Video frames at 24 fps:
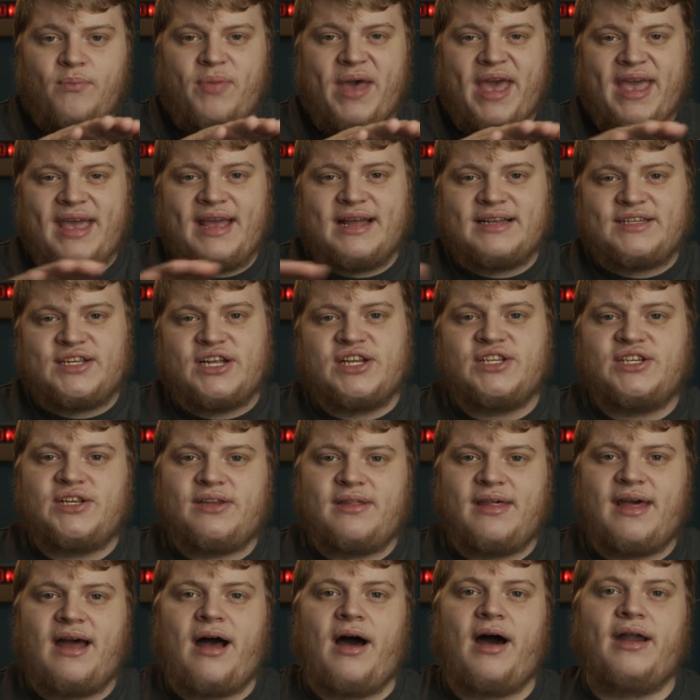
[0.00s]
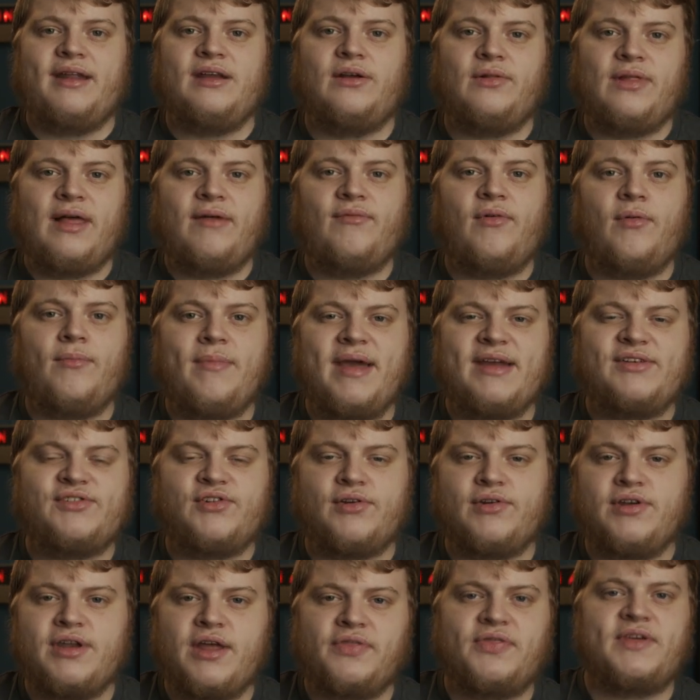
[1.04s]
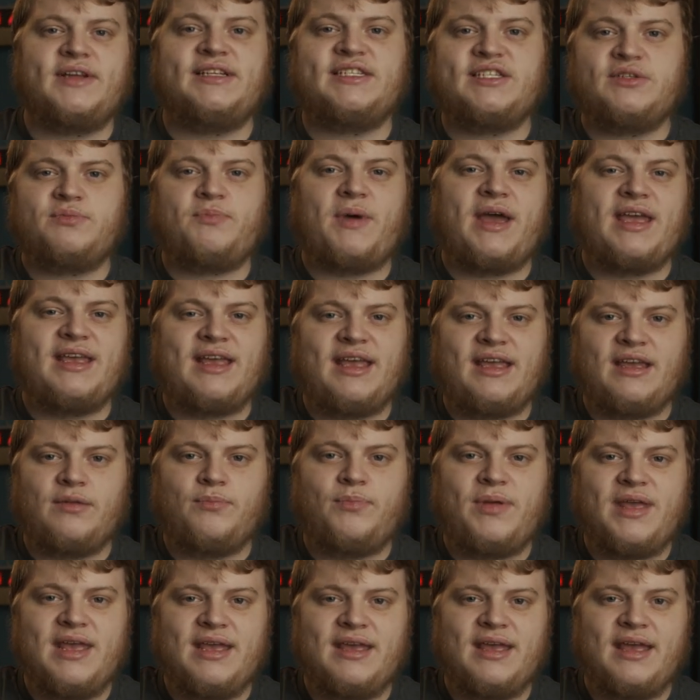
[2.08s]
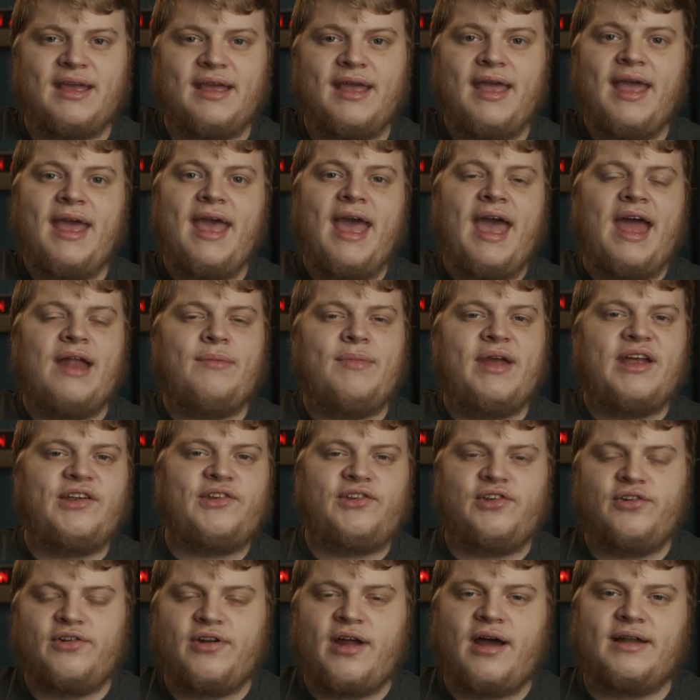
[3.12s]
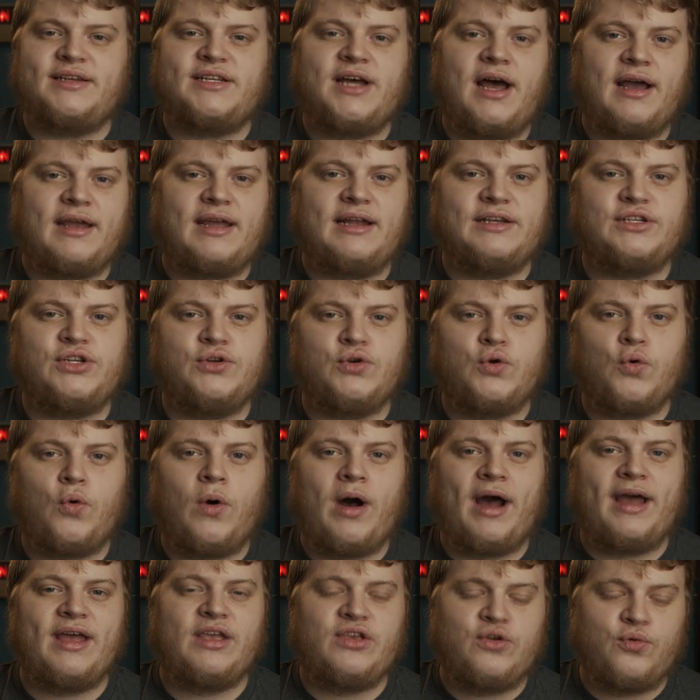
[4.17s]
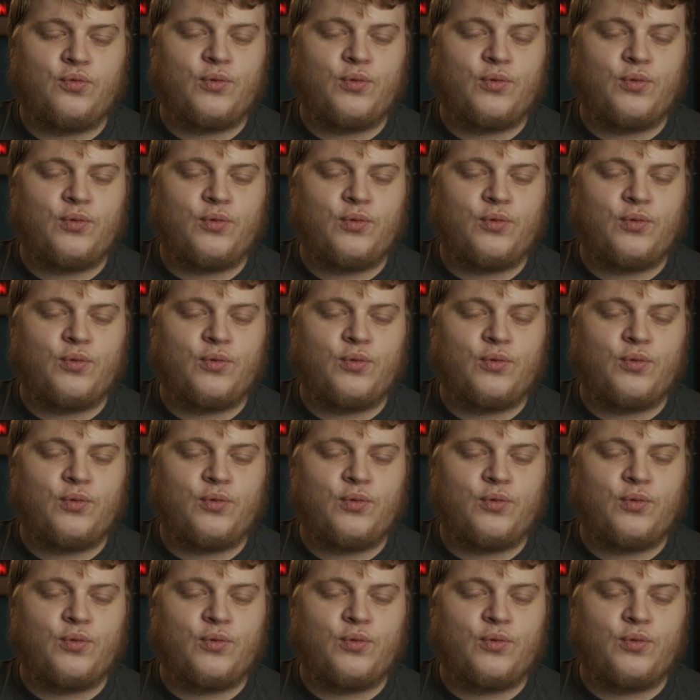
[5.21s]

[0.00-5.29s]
paying attention to that audio level. Make sure nothing's spiking and peaking, and make sure you're not talking too quiet.